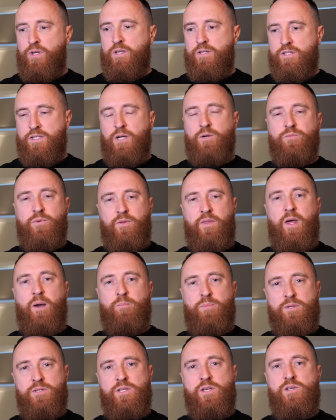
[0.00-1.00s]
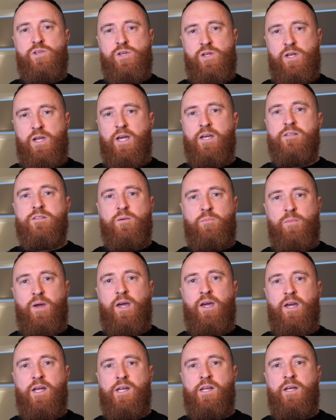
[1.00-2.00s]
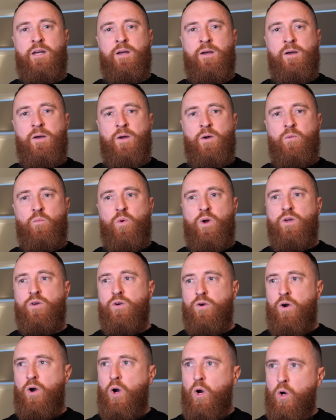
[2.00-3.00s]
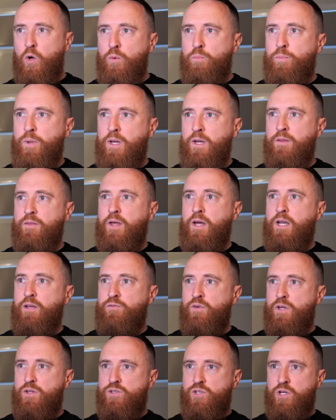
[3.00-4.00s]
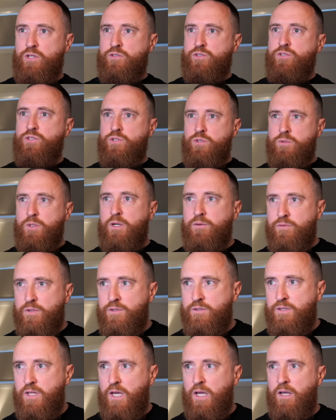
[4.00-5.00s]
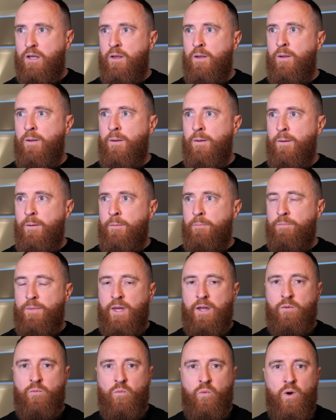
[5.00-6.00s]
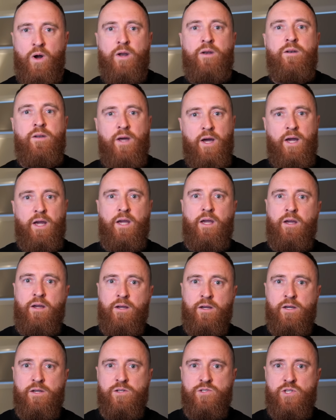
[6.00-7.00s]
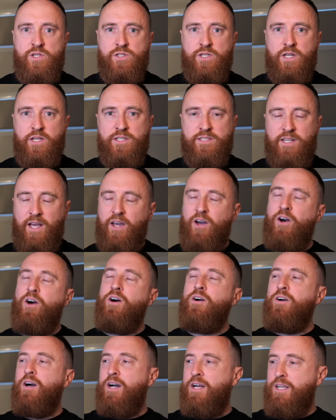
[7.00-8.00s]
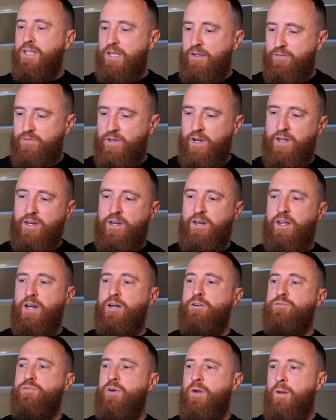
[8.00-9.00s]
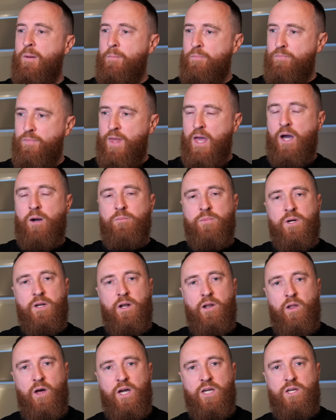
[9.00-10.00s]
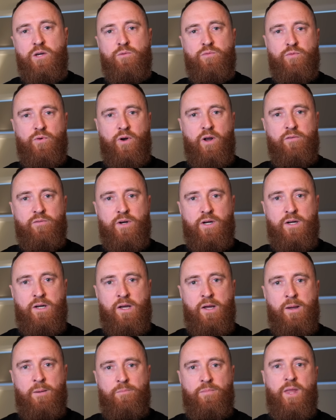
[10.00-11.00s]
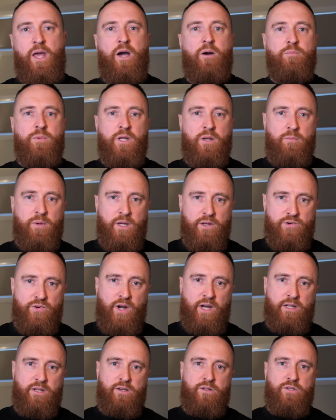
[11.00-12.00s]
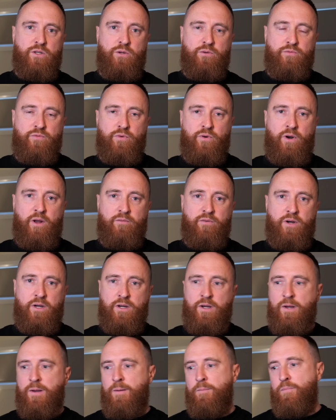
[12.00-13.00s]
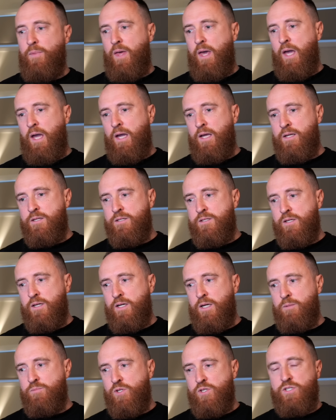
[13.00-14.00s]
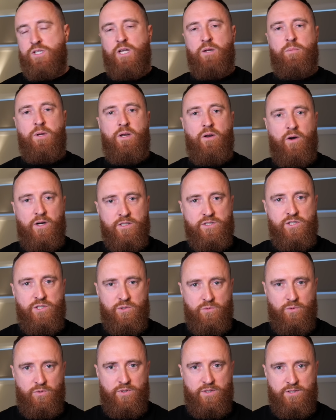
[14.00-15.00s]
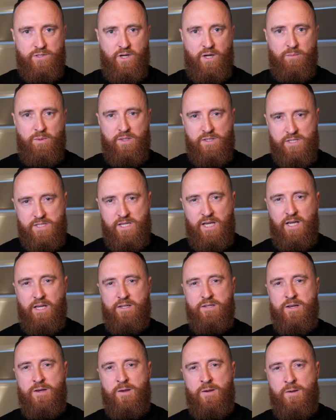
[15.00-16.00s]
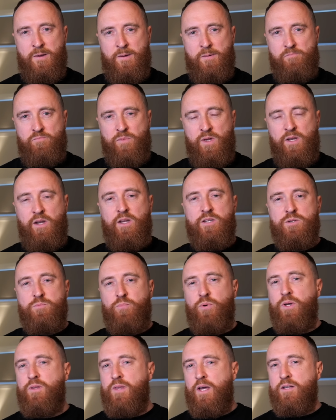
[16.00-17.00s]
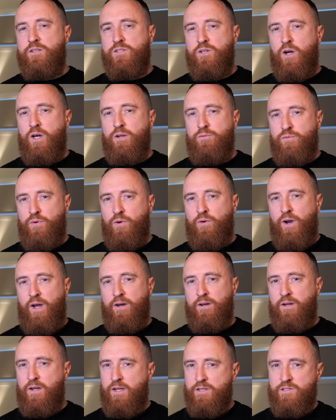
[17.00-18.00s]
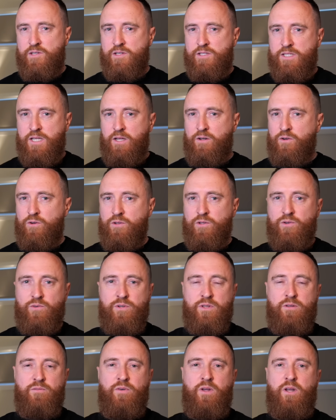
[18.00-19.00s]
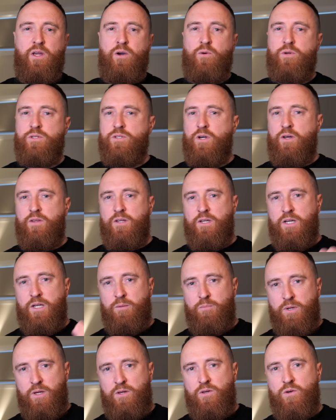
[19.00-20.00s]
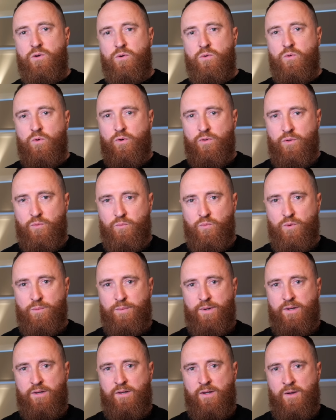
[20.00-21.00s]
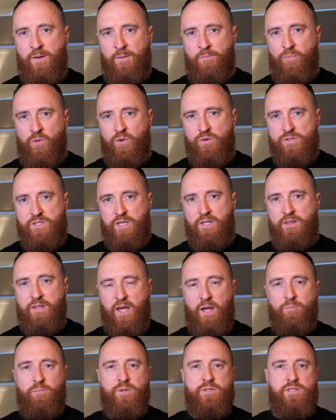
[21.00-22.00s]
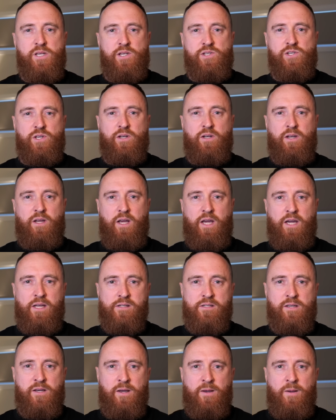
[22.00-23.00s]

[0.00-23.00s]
yourself in that position as a man where you're hoping that if you just do everything, then one day she's going to say, All right, you've done enough. Now I'm going to like you forever. Now I'm going to be attracted to you forever. And uh, I'm just going to be nice to you all the time. Instead, you need to bring that side of her out. And as I said earlier in the video, it's either going to be you or the woman who's in that position. And